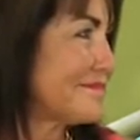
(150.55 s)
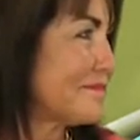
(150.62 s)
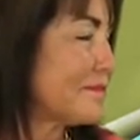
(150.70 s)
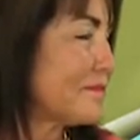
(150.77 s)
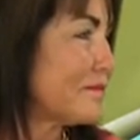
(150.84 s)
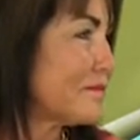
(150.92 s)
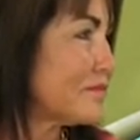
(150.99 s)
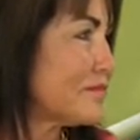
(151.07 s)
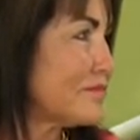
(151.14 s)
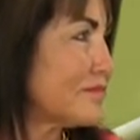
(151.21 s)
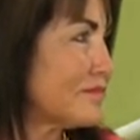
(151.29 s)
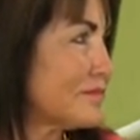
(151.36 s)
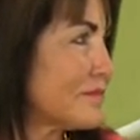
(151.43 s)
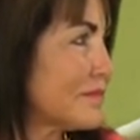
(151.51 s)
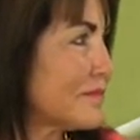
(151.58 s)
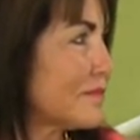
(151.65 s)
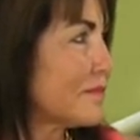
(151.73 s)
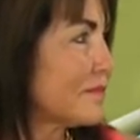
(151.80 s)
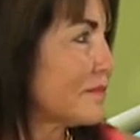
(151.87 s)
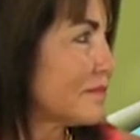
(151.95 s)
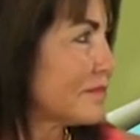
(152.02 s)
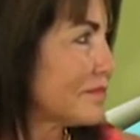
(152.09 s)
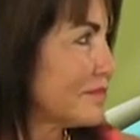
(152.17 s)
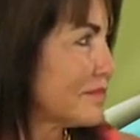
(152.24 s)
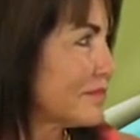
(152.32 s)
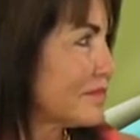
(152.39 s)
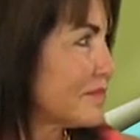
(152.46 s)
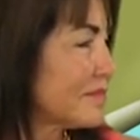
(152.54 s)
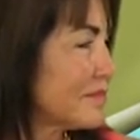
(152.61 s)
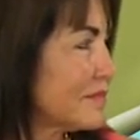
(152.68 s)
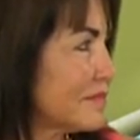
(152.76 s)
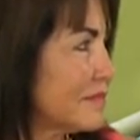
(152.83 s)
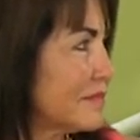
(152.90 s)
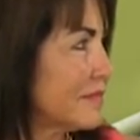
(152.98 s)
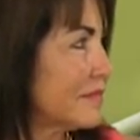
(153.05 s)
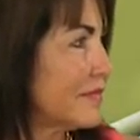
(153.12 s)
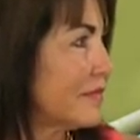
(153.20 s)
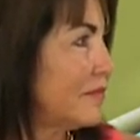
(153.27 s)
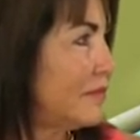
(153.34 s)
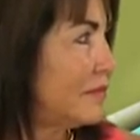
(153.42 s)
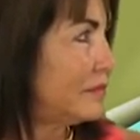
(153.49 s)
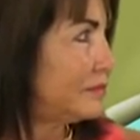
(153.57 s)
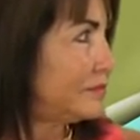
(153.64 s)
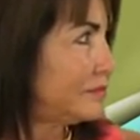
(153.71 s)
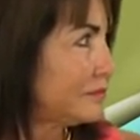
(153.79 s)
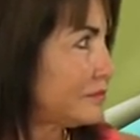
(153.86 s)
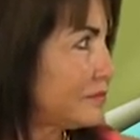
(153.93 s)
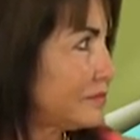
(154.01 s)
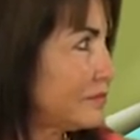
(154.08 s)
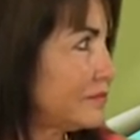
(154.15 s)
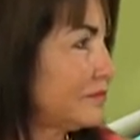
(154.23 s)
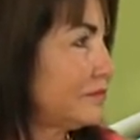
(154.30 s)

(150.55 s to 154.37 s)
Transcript: (silent)